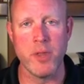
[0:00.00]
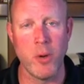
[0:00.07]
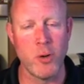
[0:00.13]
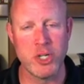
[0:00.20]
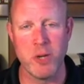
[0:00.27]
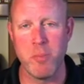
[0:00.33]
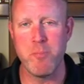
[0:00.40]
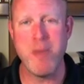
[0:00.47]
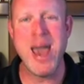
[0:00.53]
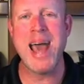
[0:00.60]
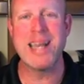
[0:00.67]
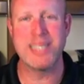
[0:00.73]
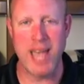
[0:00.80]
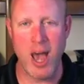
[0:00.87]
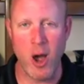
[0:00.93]
No one should
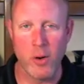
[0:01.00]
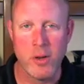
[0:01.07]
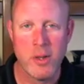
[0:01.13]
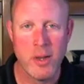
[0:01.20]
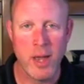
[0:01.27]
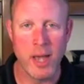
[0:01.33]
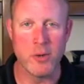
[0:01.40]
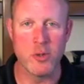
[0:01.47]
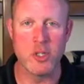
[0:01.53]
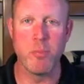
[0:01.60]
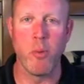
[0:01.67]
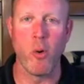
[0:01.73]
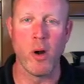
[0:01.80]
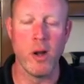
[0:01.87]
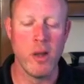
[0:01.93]
pass out in your
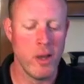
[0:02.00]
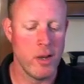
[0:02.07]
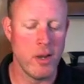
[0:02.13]
sport.